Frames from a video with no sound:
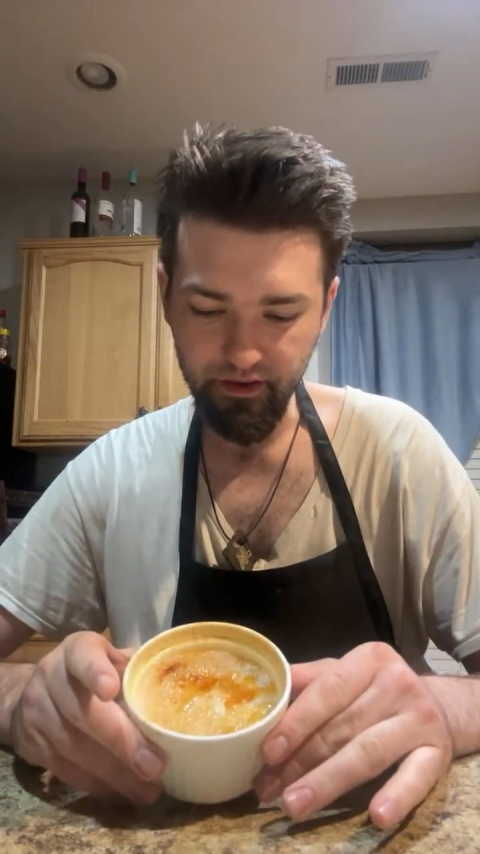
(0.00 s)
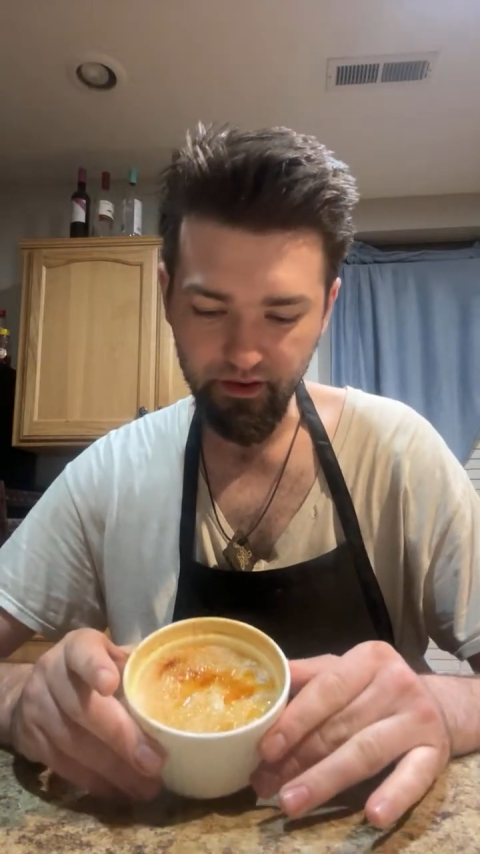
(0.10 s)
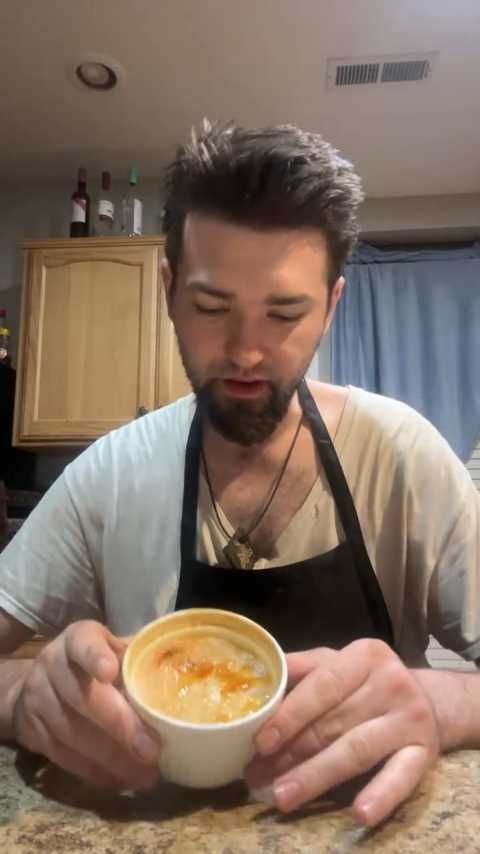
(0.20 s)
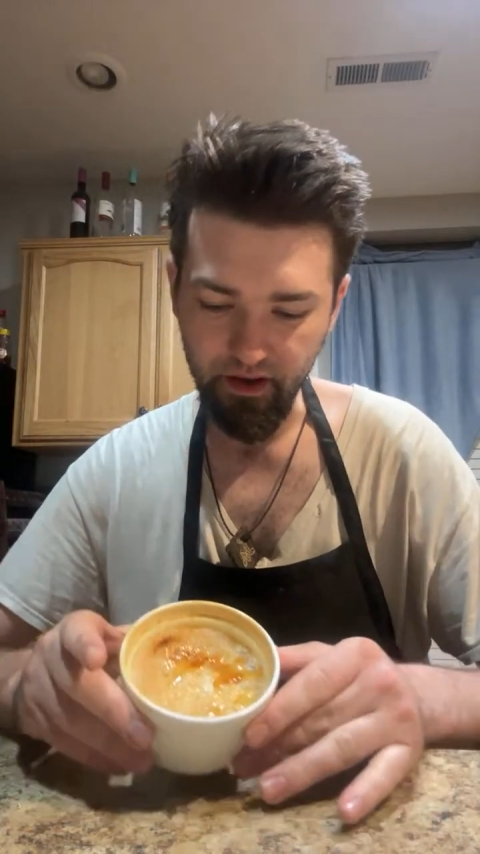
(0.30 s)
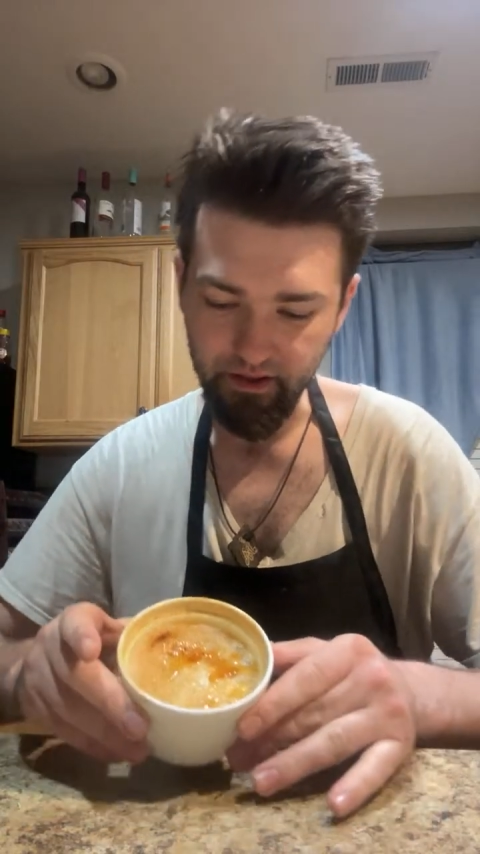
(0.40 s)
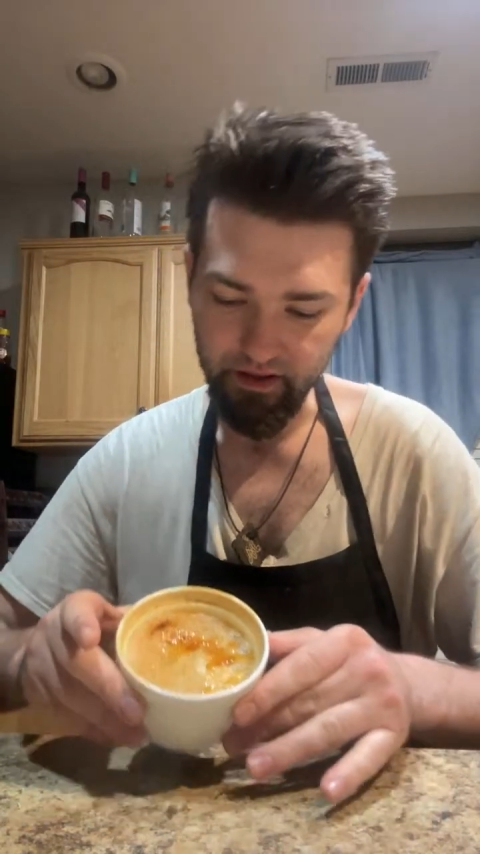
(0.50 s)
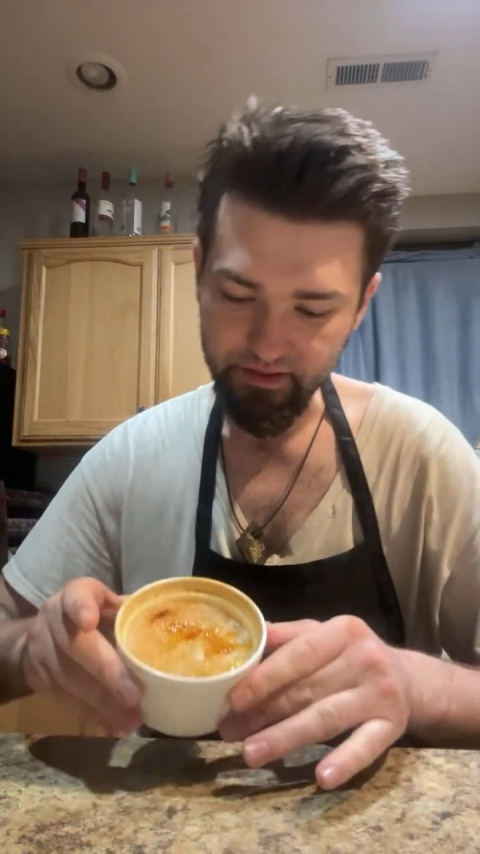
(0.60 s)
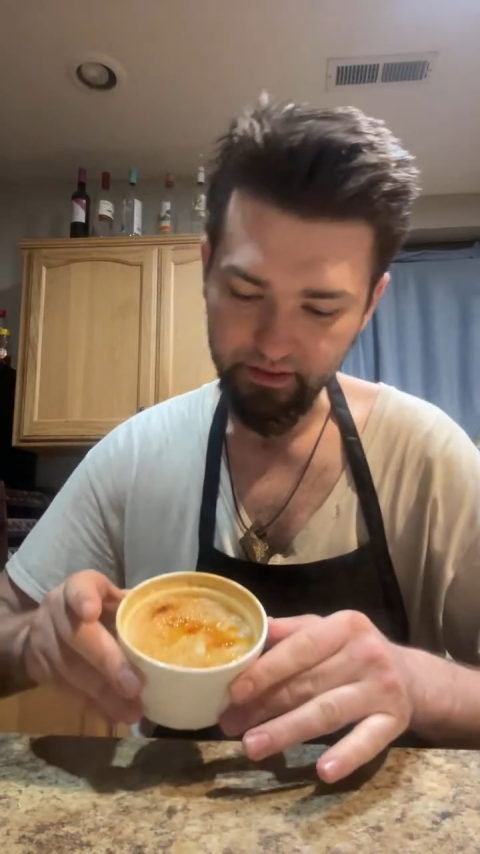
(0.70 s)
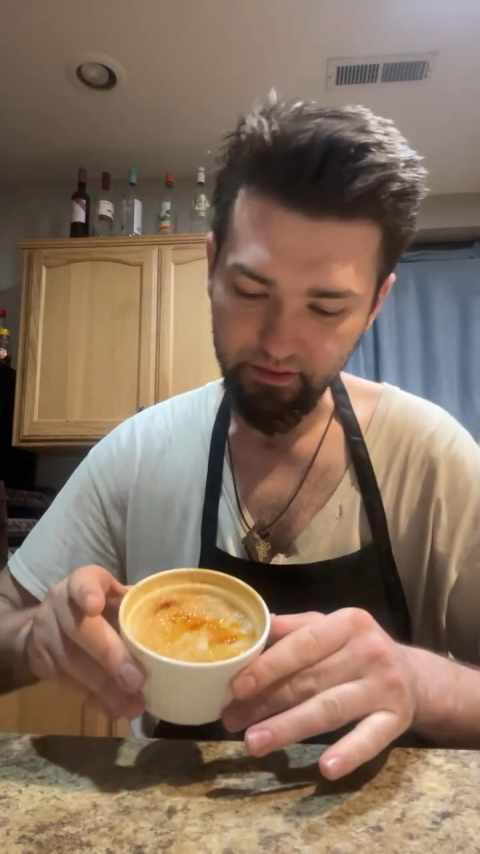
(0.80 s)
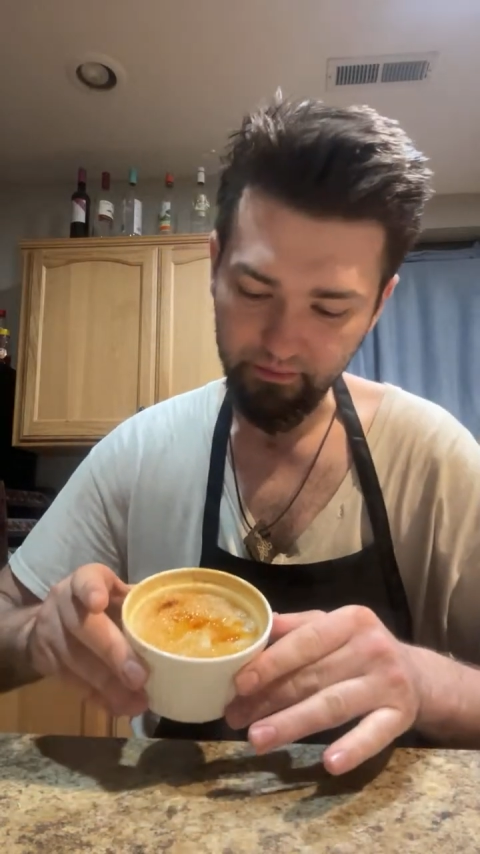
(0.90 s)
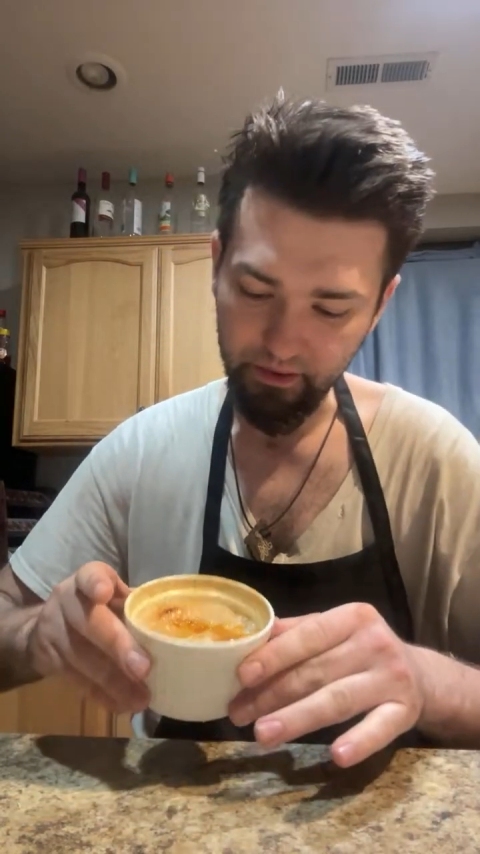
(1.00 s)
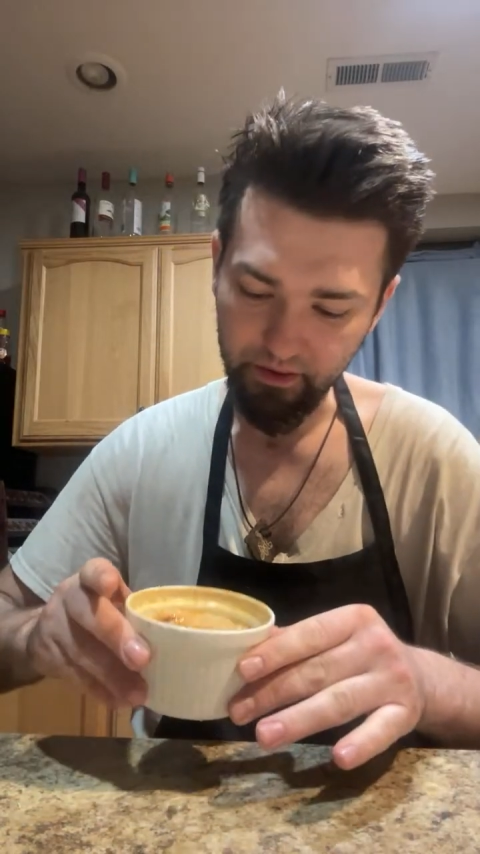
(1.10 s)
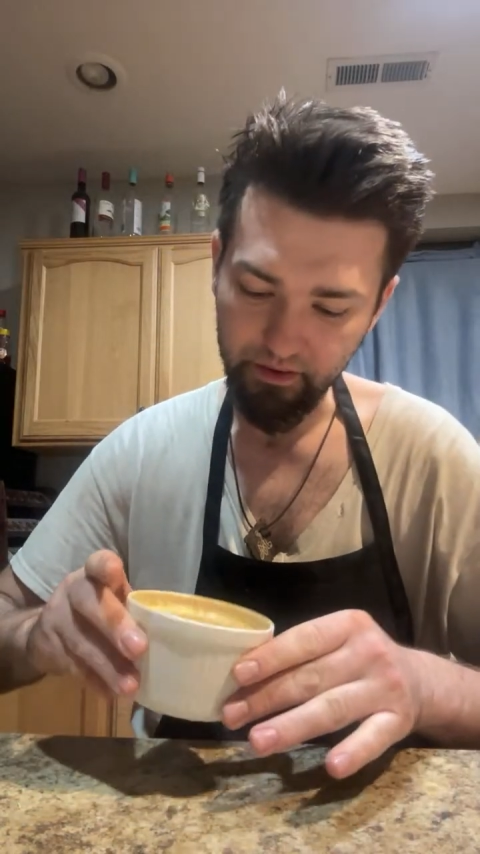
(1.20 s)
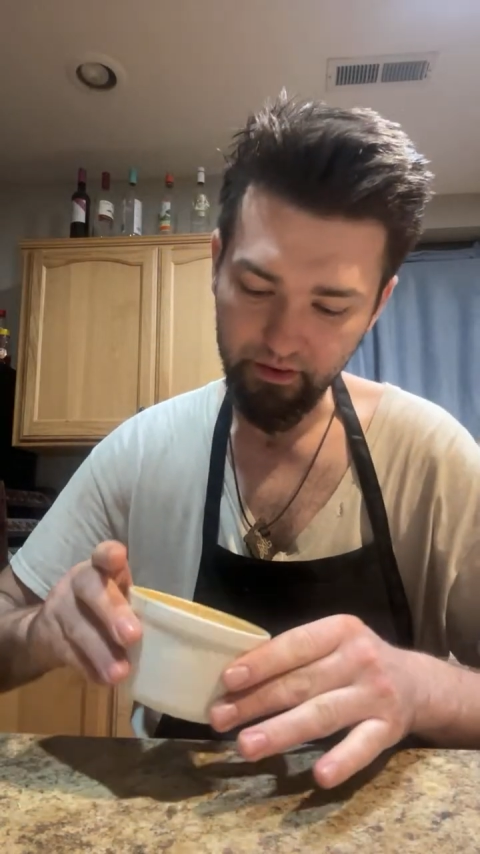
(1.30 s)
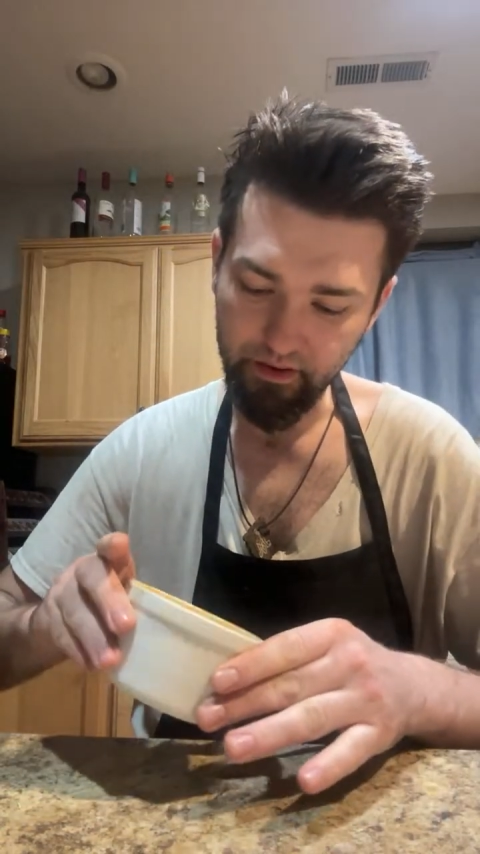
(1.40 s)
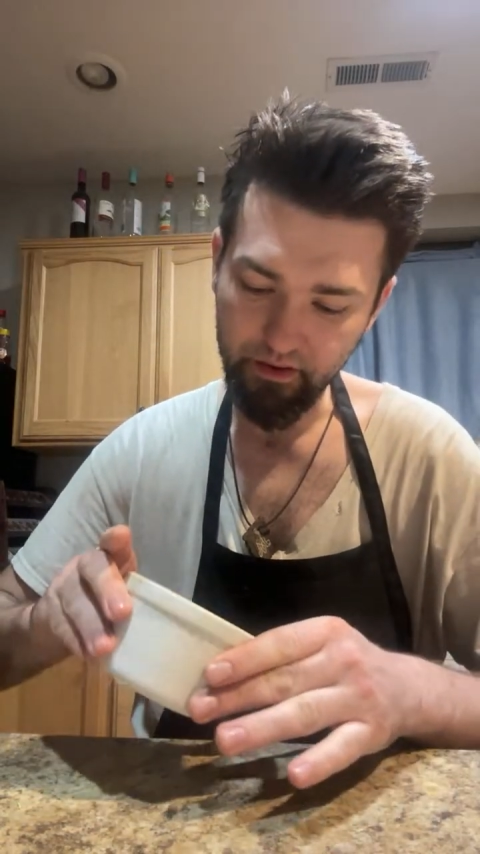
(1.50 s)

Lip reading: Yeah, that's looking pretty good.